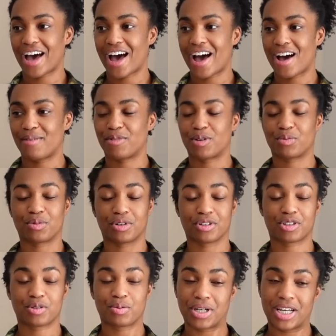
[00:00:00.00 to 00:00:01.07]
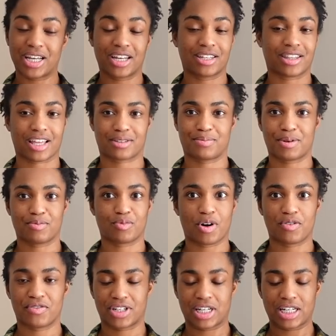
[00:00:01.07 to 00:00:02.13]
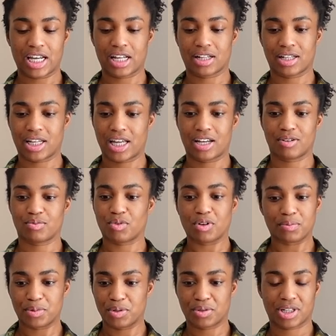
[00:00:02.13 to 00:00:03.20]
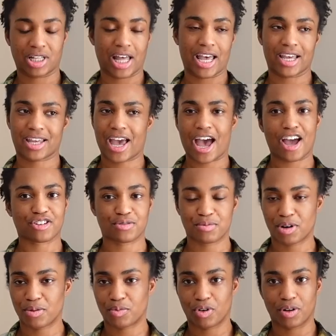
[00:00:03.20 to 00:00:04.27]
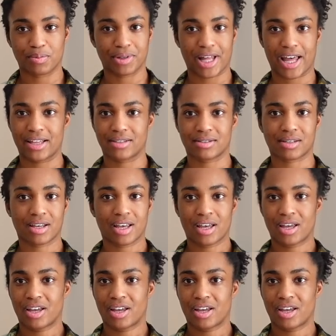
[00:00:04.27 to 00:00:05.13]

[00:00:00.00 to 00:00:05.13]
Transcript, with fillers: Um, wool tweed that's been woven in England, wool boucle, cashmere wool blends,